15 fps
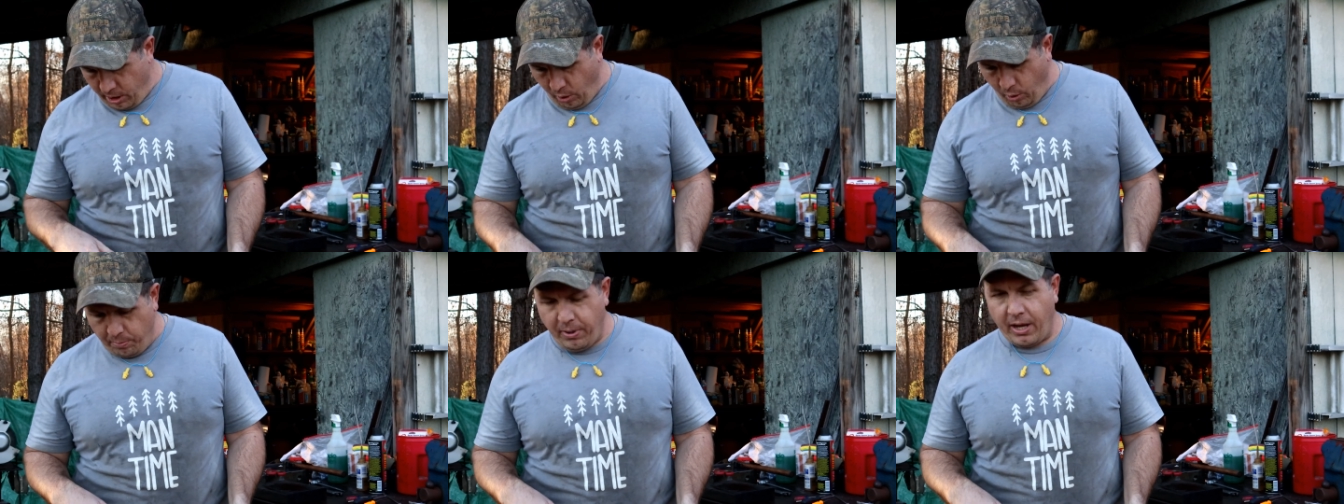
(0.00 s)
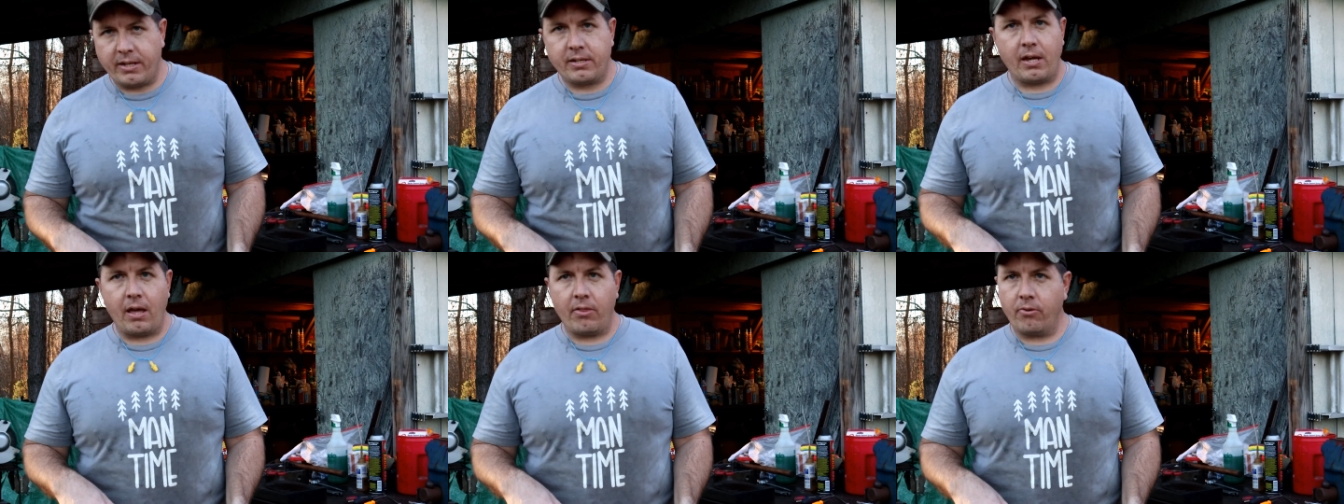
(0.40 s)
Going
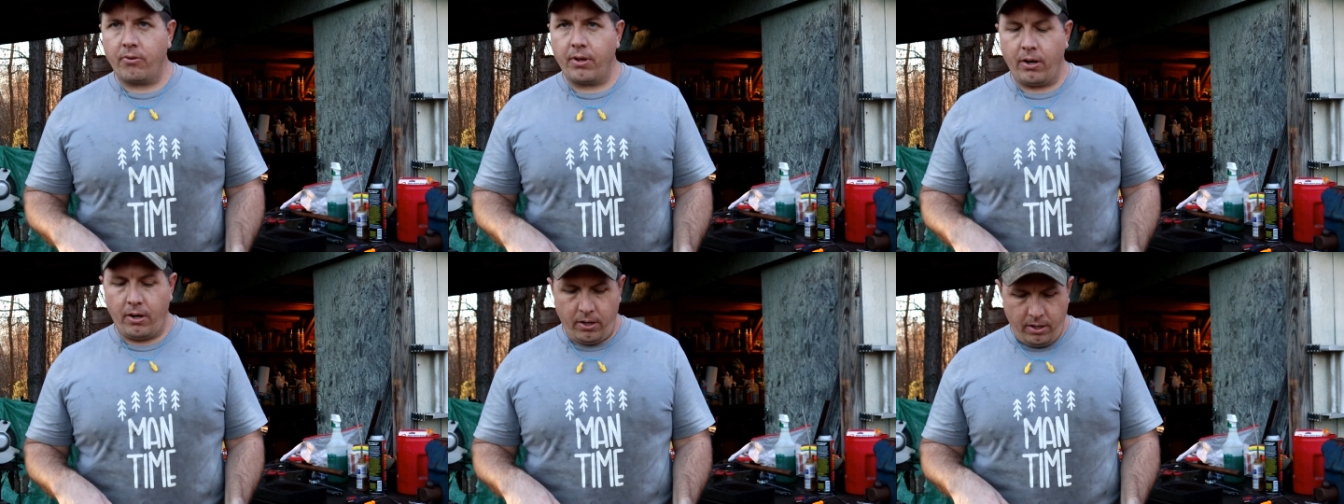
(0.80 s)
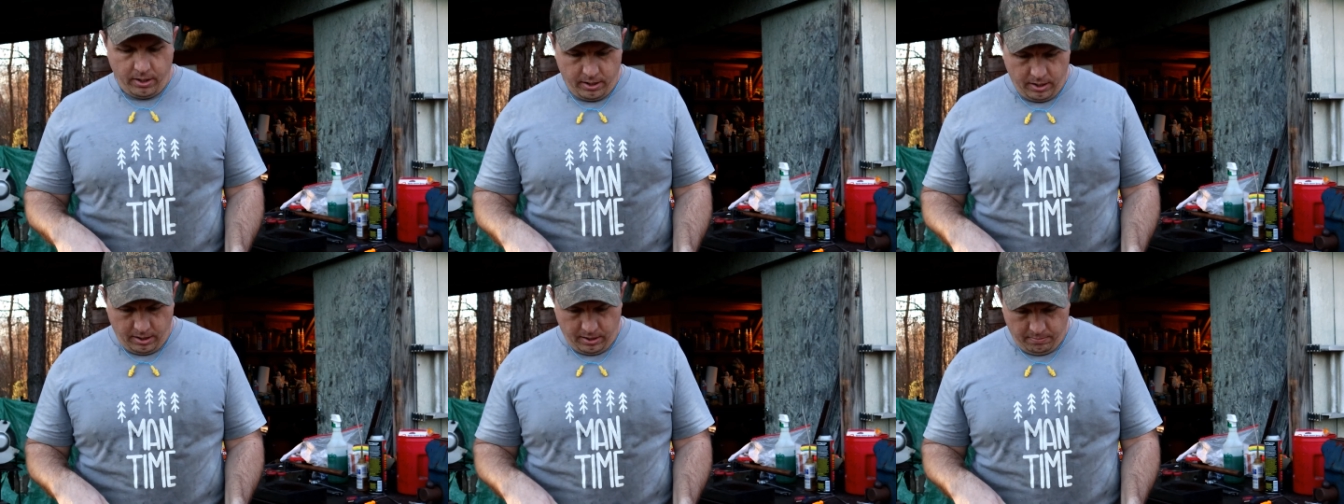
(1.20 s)
back together there,
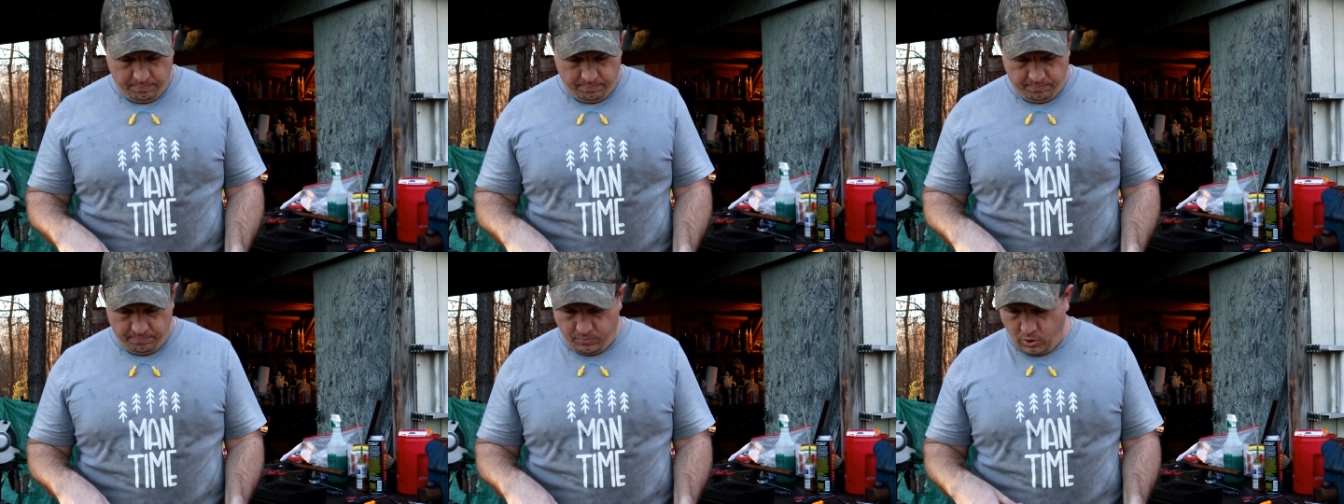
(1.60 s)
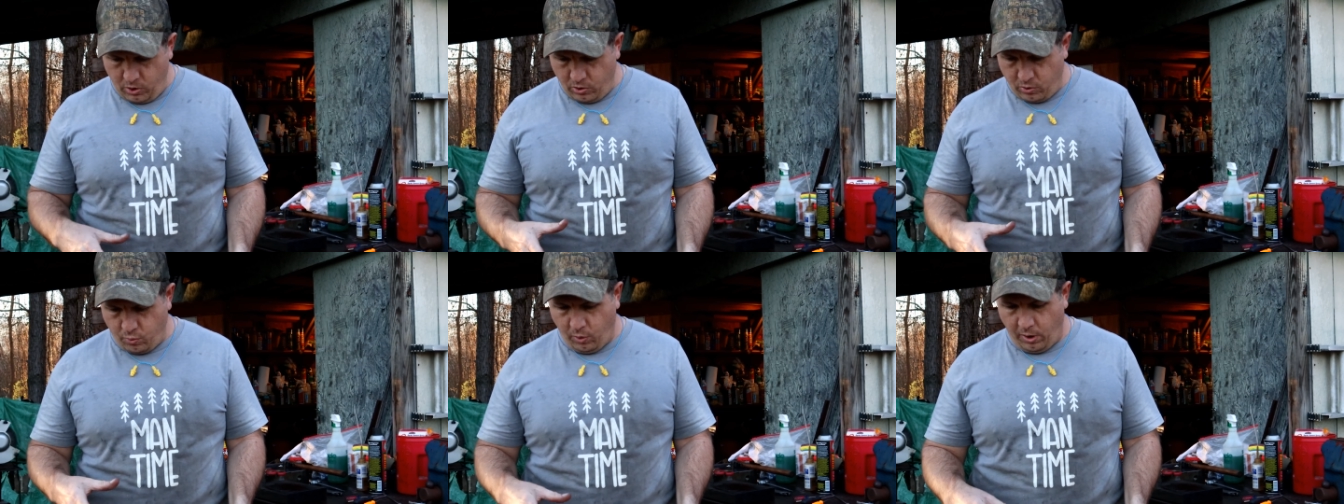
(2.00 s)

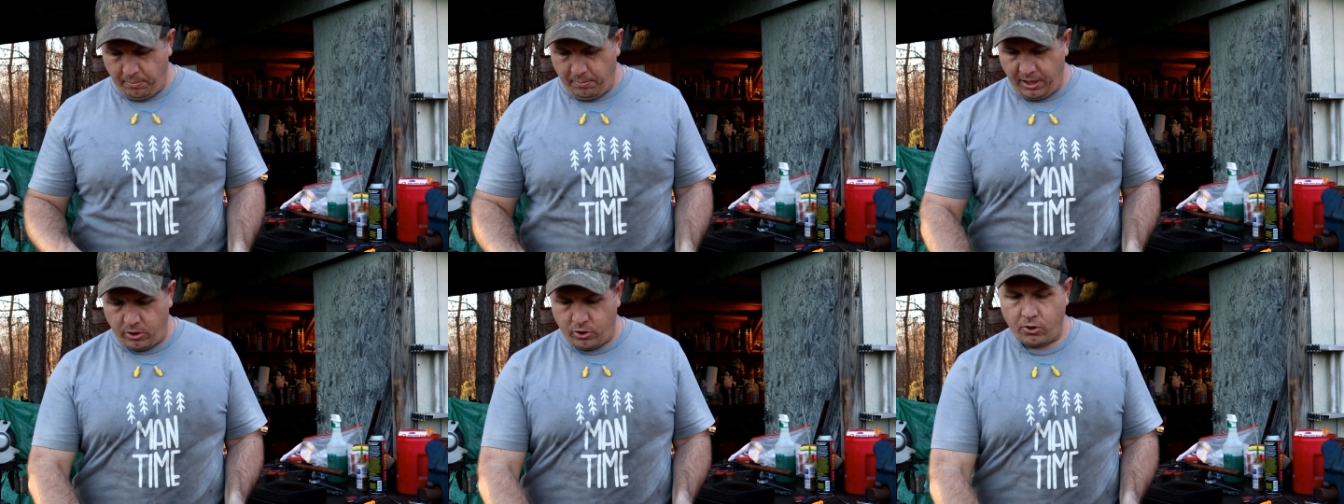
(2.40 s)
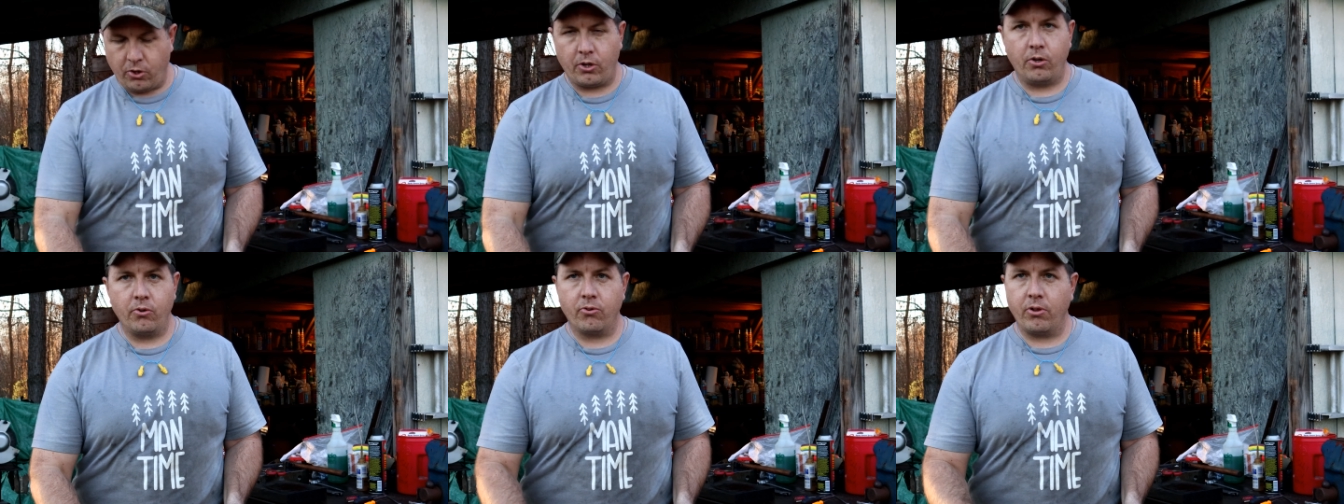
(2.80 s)
you just want to make
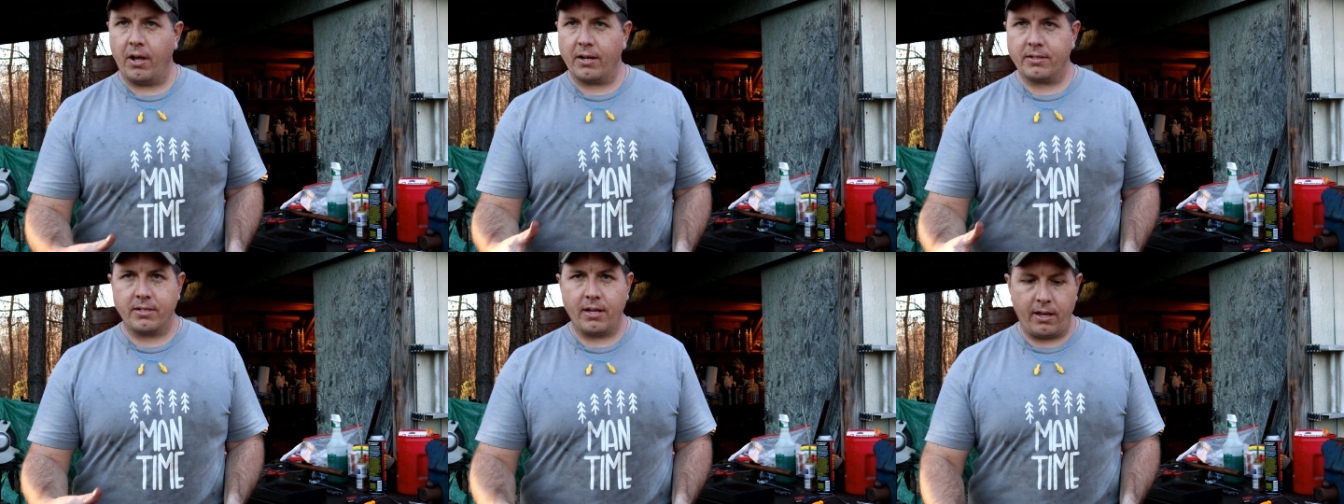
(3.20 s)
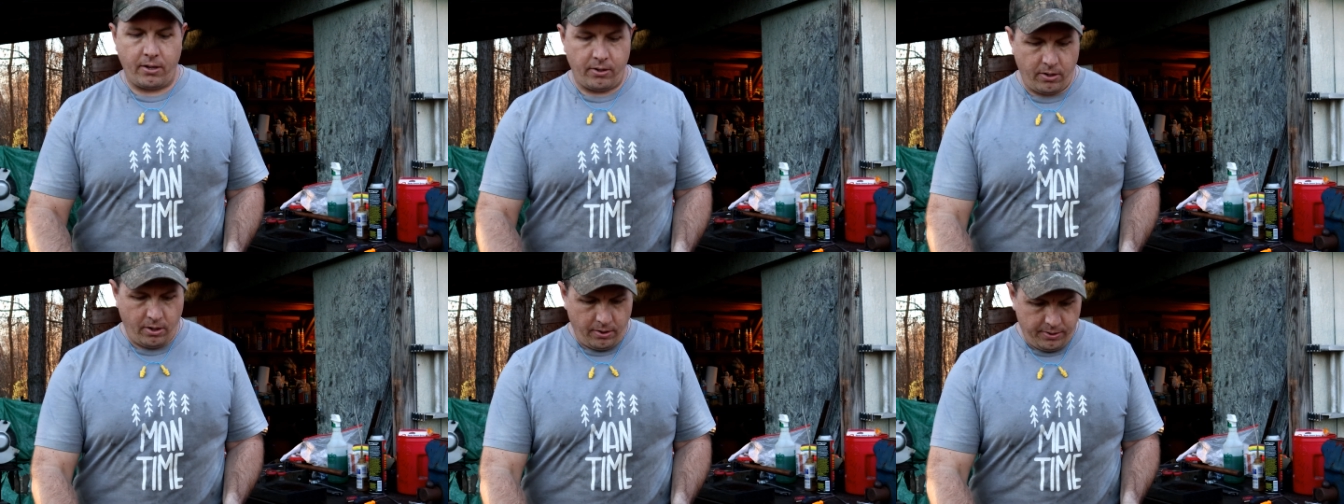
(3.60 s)
sure to use
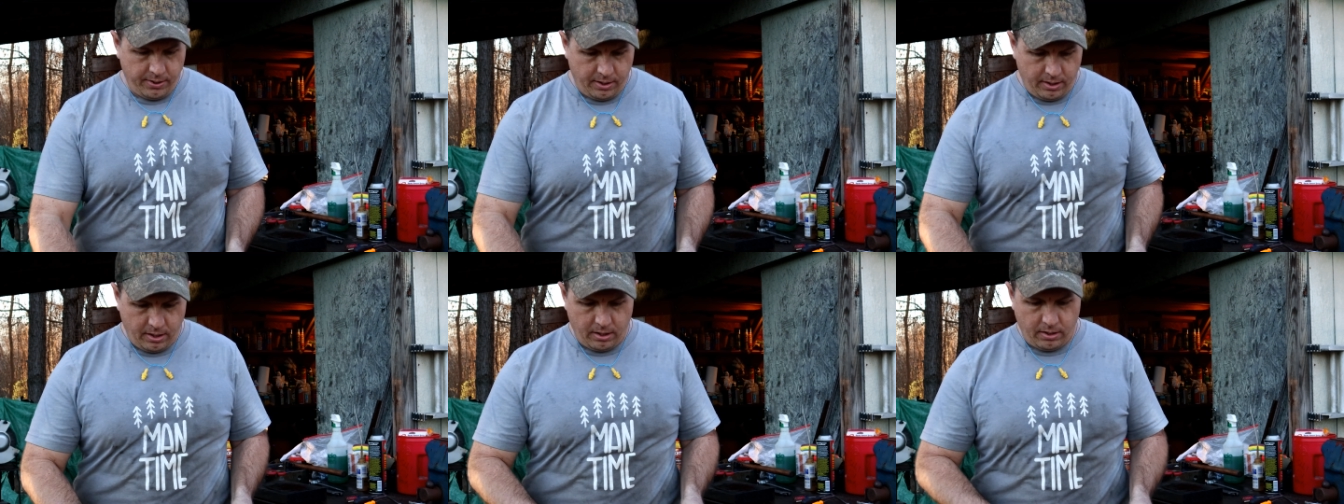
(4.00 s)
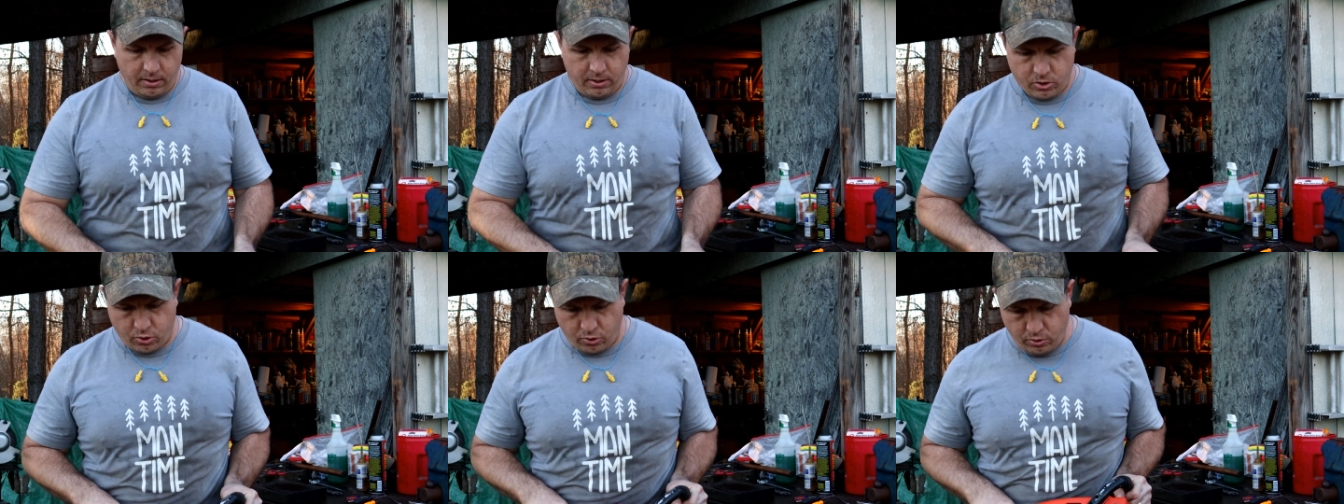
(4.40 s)
Loctite on all
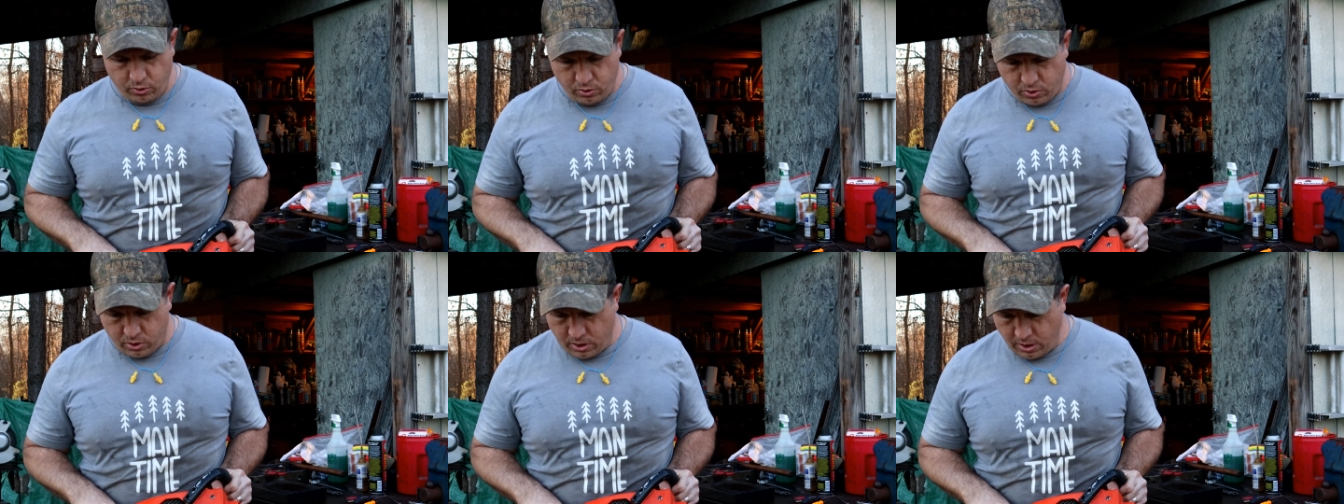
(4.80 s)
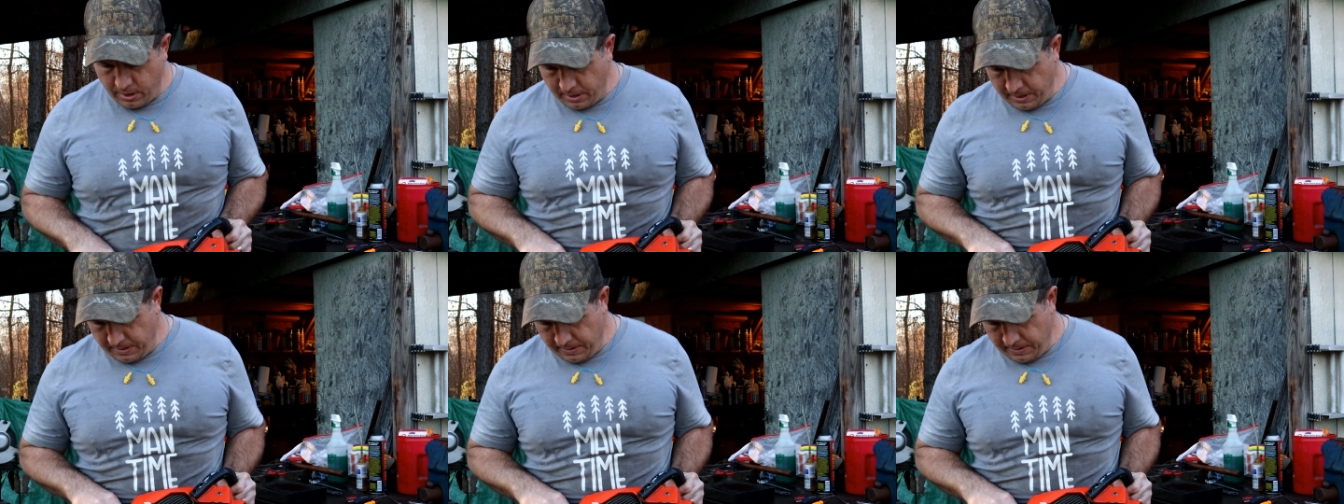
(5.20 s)
the screws.